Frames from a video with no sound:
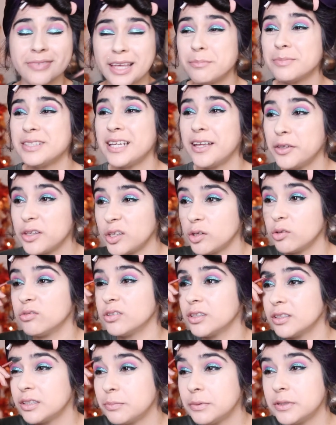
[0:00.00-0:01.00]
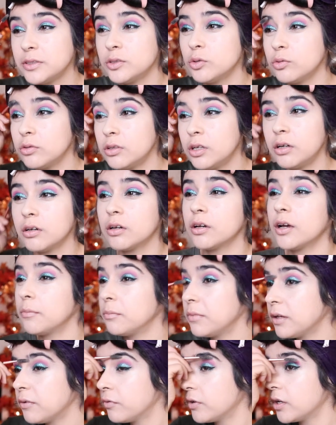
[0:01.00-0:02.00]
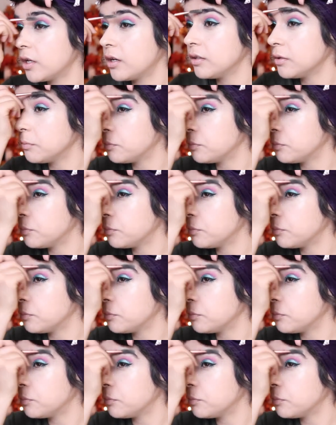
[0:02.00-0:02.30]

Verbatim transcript: I'm telling you, it's been too long. I'm like forgetting